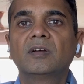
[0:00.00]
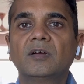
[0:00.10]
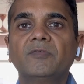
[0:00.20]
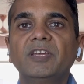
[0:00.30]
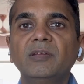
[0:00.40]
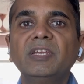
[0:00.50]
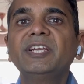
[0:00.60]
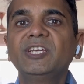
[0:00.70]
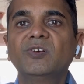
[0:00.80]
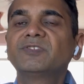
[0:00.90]

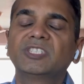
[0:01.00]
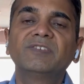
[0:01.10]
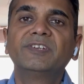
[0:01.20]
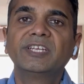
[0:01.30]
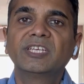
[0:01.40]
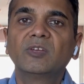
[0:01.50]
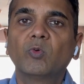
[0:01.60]
availability of safe drinking